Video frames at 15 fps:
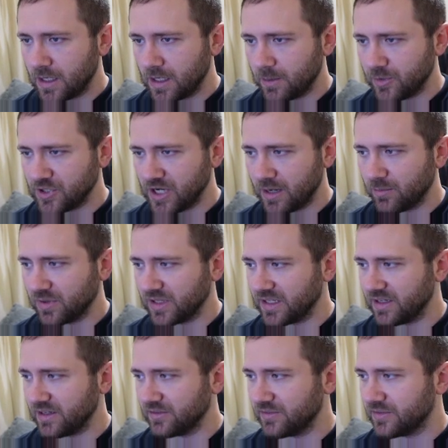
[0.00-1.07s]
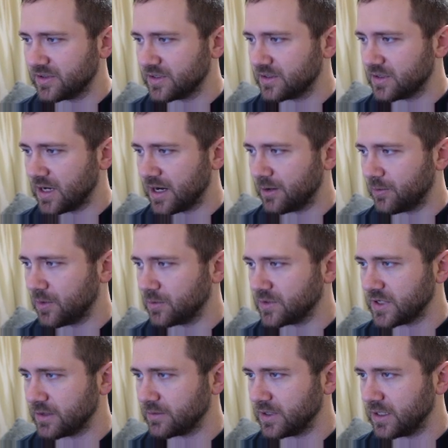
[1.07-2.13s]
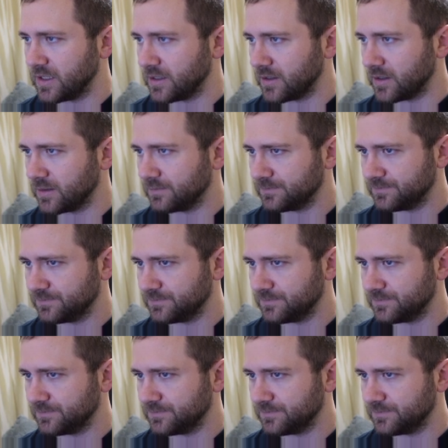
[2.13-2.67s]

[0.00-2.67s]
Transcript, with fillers: which I believe I wrote down here.